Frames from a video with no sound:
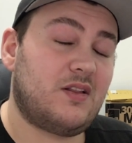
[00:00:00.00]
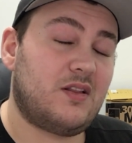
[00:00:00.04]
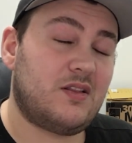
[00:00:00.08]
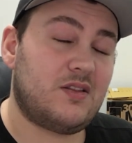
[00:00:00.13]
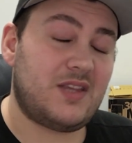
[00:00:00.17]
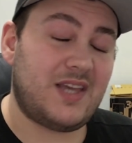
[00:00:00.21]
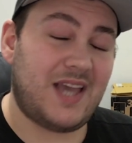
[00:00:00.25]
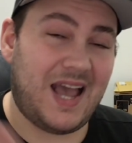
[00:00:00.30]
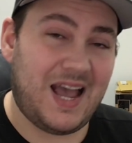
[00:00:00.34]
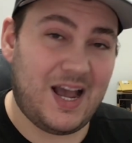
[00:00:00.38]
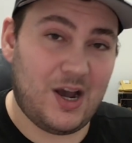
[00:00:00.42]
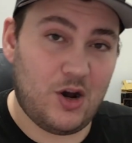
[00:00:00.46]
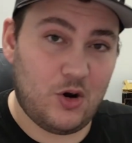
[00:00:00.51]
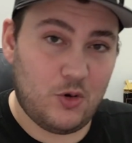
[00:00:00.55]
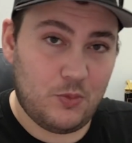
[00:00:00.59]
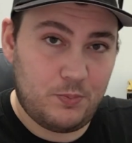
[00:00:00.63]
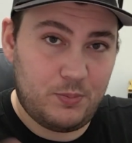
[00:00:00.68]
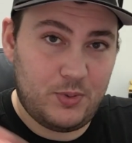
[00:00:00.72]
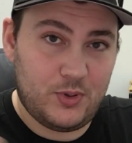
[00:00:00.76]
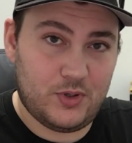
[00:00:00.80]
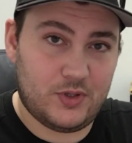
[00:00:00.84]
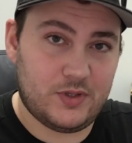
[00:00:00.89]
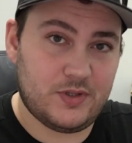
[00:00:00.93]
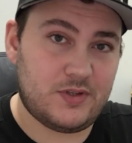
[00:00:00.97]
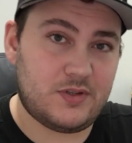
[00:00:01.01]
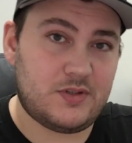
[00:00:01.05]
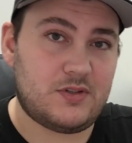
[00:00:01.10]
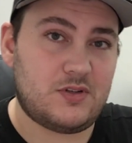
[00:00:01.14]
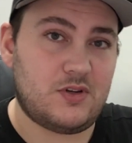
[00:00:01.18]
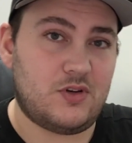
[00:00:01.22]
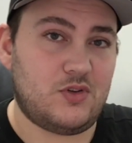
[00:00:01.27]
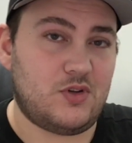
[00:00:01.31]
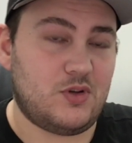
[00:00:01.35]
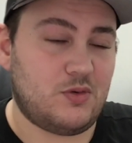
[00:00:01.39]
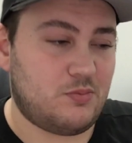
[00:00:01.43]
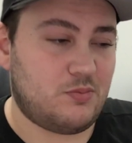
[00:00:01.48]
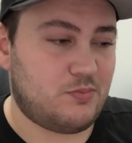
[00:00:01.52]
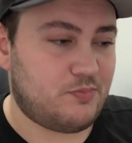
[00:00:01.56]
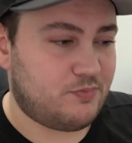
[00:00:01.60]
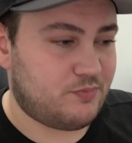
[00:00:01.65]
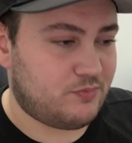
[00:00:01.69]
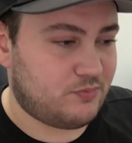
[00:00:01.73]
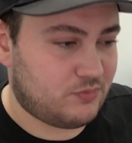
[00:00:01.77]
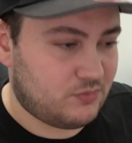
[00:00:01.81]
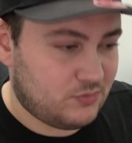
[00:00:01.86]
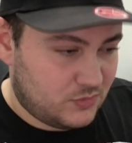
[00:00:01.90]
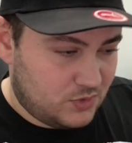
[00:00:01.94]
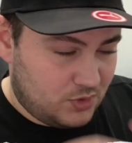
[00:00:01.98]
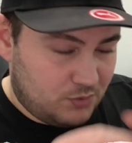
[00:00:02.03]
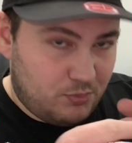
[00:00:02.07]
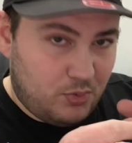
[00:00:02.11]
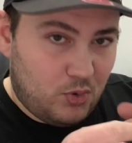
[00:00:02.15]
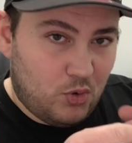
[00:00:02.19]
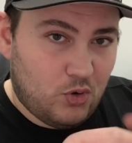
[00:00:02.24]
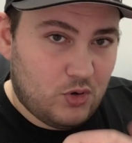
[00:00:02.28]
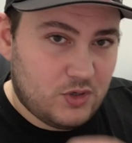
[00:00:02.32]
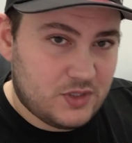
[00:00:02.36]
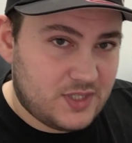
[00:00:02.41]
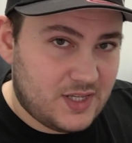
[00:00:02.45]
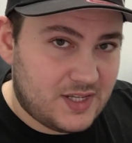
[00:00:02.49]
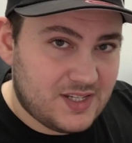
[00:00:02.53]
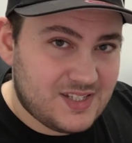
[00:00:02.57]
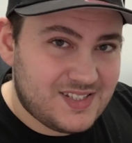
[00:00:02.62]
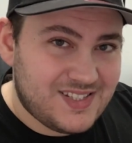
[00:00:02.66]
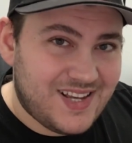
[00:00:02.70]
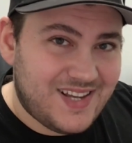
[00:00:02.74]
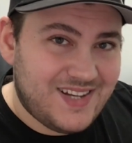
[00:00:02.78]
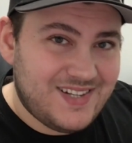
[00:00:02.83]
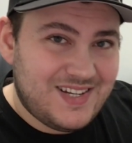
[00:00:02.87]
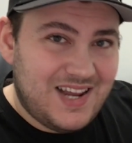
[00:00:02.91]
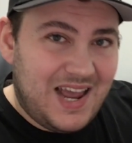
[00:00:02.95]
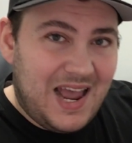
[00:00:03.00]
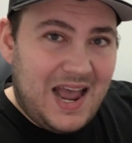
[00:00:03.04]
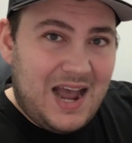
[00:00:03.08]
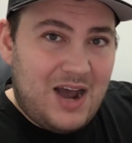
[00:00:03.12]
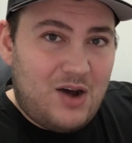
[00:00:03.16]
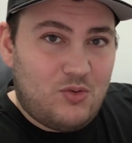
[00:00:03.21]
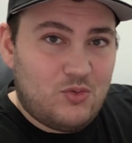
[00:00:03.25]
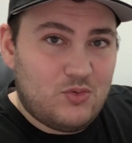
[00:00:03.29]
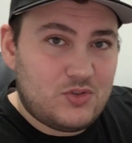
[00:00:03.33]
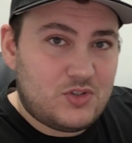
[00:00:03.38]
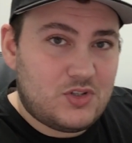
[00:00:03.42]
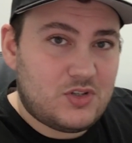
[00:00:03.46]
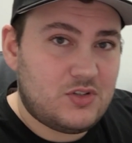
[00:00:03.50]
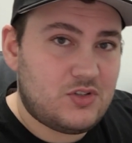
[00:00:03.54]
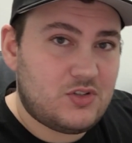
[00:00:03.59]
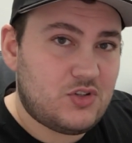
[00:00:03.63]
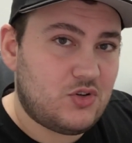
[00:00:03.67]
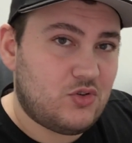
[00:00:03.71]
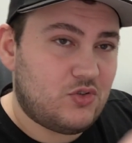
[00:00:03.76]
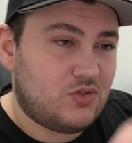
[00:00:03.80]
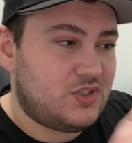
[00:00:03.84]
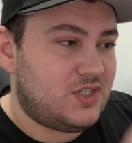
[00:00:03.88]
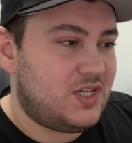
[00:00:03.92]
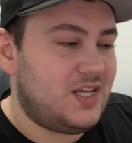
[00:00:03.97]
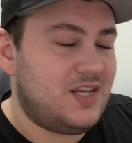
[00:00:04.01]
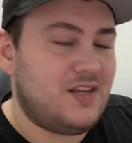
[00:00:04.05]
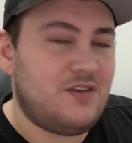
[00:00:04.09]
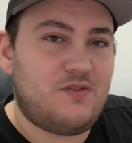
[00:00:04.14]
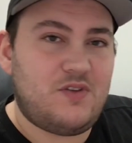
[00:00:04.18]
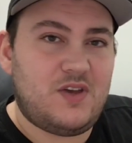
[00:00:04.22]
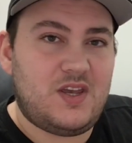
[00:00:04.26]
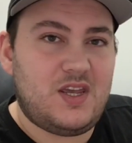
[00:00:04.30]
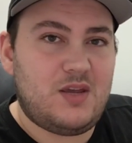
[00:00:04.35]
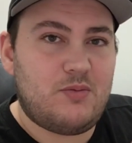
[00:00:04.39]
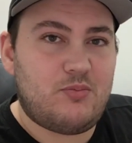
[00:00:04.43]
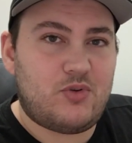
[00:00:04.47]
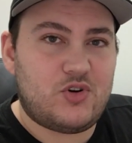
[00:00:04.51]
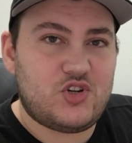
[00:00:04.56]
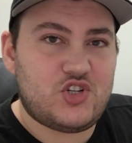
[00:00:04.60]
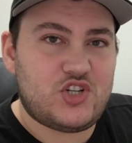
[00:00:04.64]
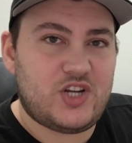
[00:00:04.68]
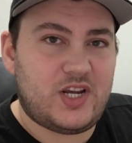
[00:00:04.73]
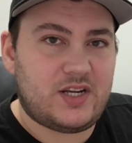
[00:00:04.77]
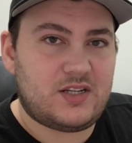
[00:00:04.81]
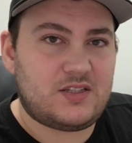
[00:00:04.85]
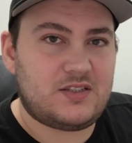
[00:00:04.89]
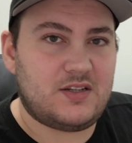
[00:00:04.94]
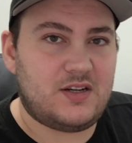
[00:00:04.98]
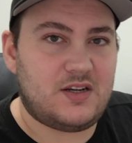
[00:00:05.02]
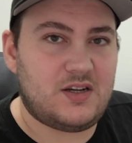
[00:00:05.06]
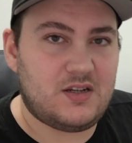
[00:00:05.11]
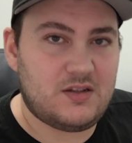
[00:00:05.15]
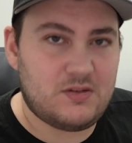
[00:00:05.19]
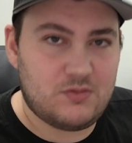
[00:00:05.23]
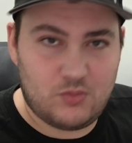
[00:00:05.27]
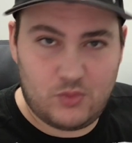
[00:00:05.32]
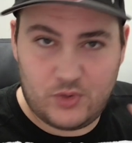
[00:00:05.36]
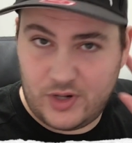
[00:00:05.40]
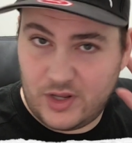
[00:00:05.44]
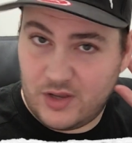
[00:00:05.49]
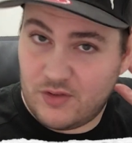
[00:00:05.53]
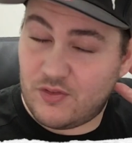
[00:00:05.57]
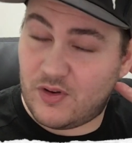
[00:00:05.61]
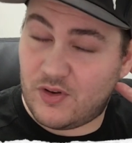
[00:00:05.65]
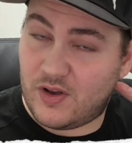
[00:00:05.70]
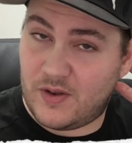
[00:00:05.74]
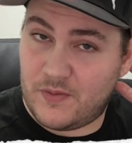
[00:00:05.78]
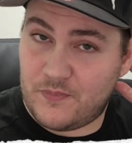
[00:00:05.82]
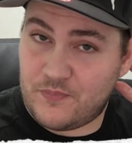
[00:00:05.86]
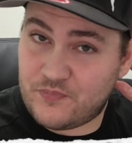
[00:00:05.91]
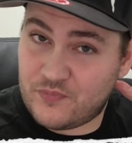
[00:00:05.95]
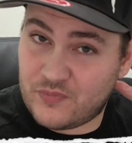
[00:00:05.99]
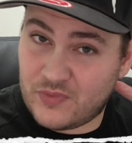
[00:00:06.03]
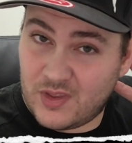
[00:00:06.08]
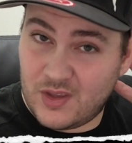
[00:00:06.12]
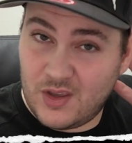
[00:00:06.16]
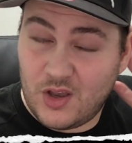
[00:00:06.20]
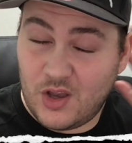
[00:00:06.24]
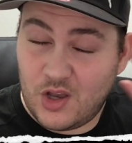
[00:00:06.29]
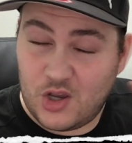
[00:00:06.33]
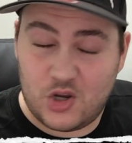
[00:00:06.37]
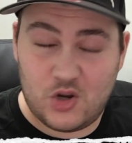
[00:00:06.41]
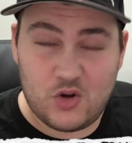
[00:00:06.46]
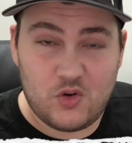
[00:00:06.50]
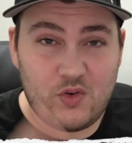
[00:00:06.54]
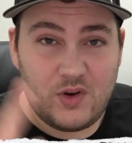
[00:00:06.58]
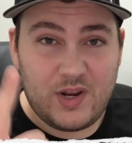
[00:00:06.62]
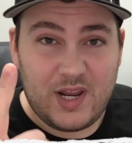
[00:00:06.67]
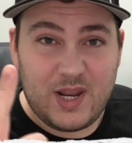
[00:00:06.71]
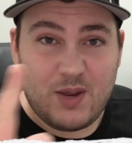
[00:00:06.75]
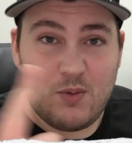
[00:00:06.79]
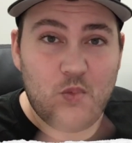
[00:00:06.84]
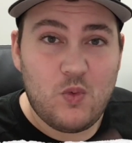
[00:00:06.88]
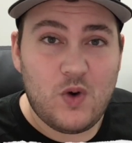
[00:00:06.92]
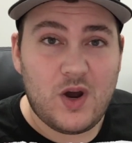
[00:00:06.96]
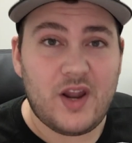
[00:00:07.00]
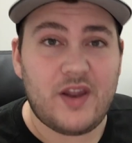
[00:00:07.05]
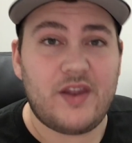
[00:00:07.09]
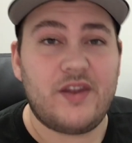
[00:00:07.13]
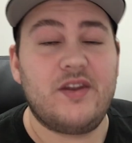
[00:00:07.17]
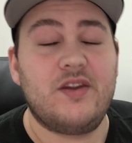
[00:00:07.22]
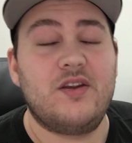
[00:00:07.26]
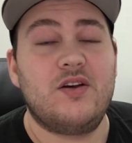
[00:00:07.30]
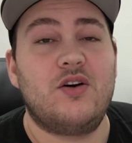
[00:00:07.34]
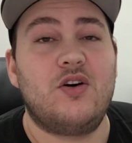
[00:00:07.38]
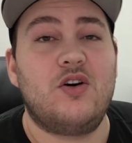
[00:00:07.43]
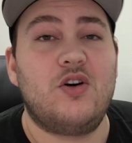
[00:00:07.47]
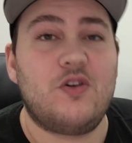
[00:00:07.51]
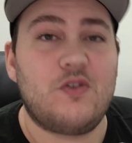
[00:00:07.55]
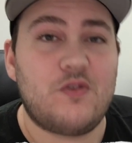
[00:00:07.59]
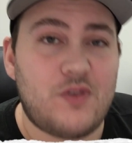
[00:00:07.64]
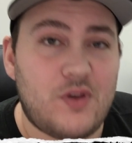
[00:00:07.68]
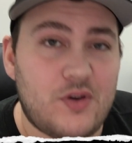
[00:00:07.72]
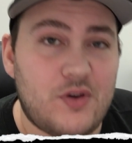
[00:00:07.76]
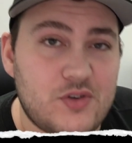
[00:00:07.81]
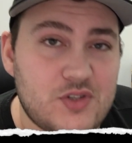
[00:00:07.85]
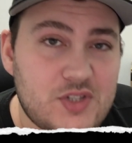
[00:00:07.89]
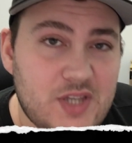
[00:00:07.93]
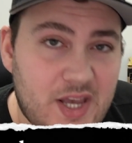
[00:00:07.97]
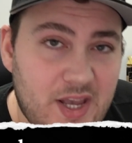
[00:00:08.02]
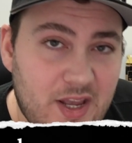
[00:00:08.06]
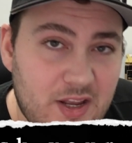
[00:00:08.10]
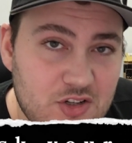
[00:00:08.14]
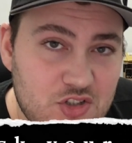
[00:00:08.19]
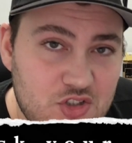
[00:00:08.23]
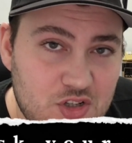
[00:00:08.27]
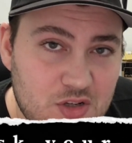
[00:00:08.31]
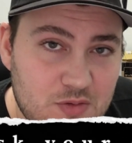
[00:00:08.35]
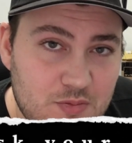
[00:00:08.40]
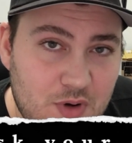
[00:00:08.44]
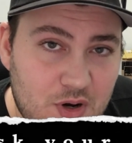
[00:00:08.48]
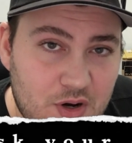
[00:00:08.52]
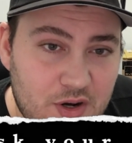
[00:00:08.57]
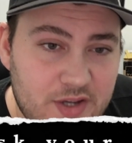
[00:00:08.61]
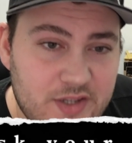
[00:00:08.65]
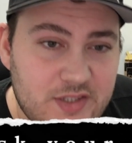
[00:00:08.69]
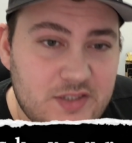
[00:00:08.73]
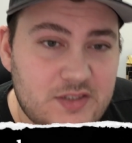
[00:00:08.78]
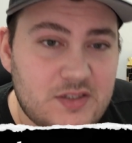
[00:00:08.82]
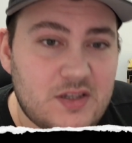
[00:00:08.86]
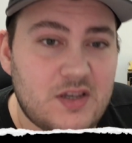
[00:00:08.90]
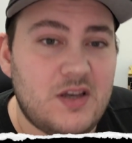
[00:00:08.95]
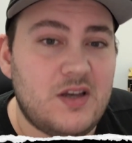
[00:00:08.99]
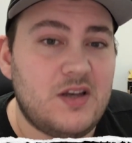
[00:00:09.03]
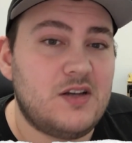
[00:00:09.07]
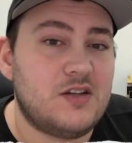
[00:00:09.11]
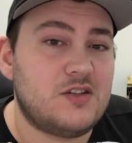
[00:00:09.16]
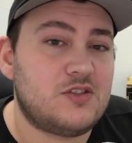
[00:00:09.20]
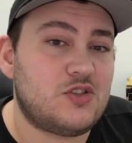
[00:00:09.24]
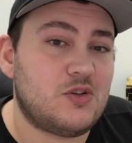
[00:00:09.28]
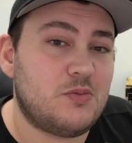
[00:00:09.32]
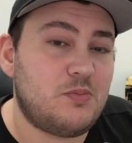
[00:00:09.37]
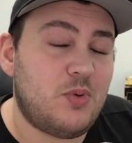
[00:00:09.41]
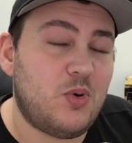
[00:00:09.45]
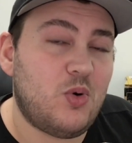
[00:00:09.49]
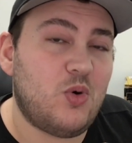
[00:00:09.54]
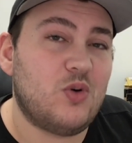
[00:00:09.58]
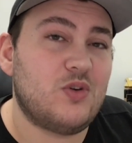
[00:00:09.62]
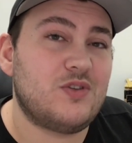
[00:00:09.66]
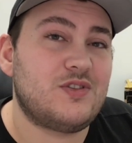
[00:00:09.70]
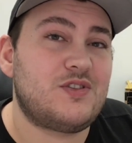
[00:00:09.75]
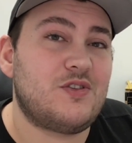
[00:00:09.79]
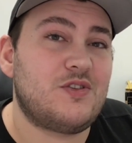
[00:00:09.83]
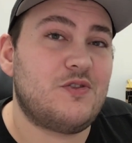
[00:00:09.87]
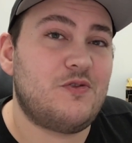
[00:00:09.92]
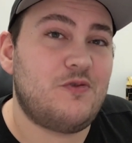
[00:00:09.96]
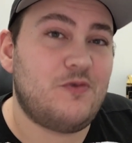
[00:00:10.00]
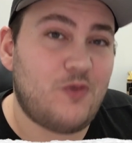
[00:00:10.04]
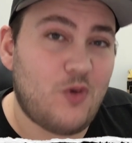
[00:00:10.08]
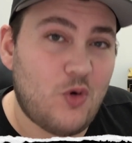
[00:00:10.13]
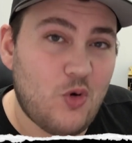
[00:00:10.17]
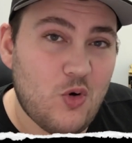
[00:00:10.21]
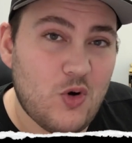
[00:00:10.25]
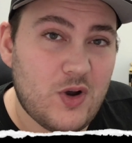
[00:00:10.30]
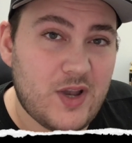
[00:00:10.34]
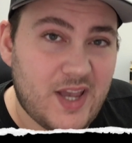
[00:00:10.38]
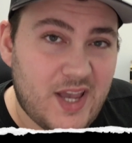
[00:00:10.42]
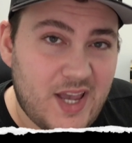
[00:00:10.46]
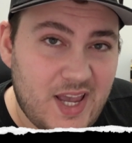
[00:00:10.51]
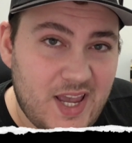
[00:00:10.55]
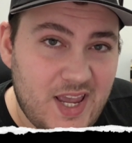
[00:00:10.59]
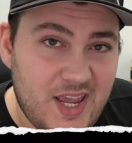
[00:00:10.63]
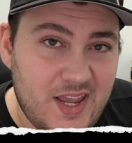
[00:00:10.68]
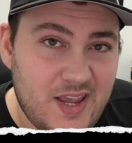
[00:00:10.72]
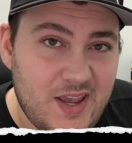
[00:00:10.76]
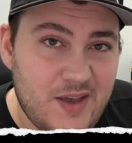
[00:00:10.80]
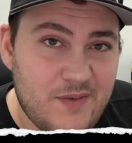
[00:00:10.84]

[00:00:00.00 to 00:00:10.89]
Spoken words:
the outputs, so the ports that send out to your TV, projector, whatever, only one of those HDMIs supports 4K,